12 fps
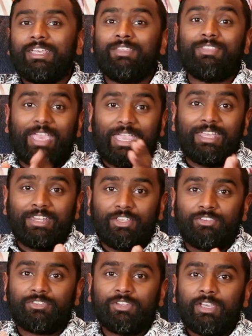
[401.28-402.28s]
in the
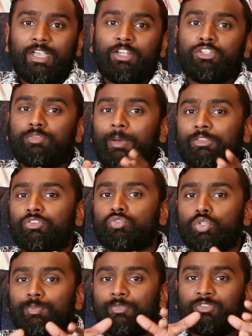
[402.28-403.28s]
80s, and it's about this
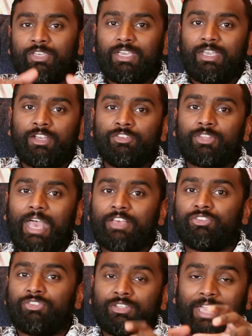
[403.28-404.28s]
group of kids that
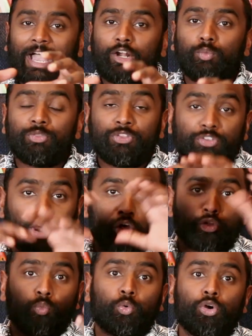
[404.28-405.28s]
has this encounter with this
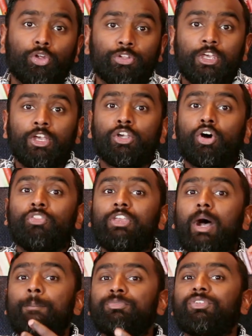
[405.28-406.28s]
other world called
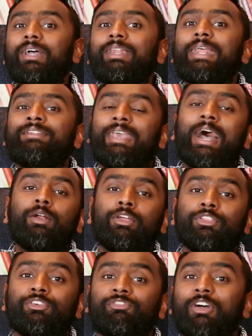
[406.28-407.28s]
the Upside Down,
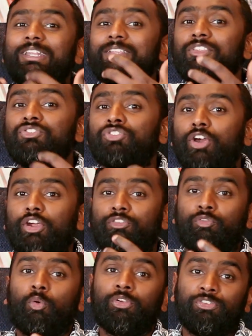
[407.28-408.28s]
and they're fighting these dark
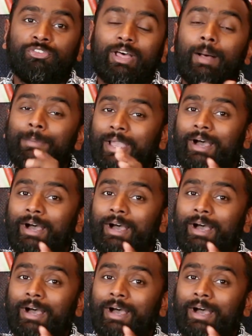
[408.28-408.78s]
forces. I'll be